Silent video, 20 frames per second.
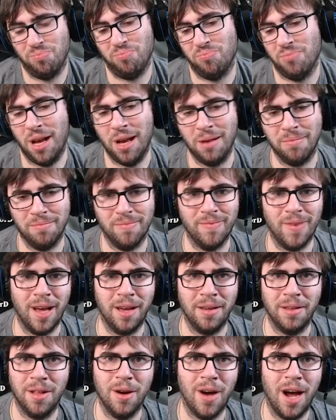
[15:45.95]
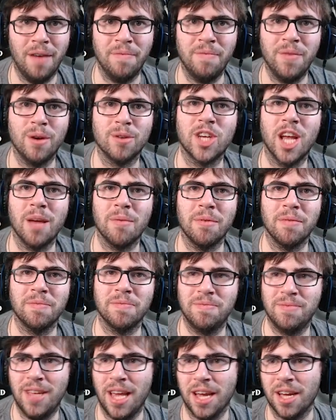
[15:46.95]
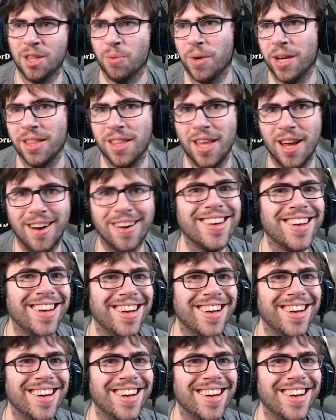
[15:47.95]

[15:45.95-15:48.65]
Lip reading: I have no shame of taking the win there.